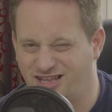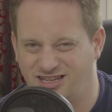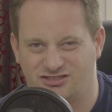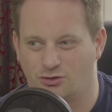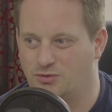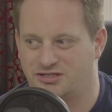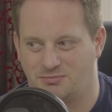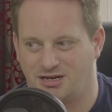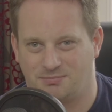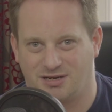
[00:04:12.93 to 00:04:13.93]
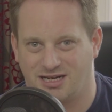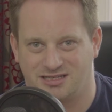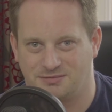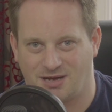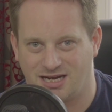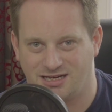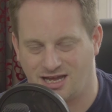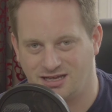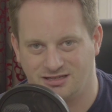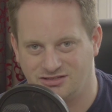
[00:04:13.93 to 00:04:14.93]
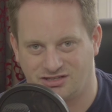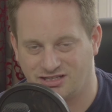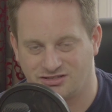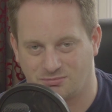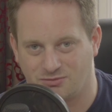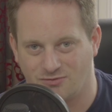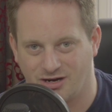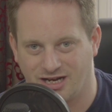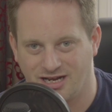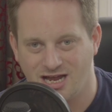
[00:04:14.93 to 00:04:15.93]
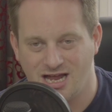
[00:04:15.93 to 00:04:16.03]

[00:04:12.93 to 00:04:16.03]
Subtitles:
There's always a bit of pernickety pain in getting these things up and running.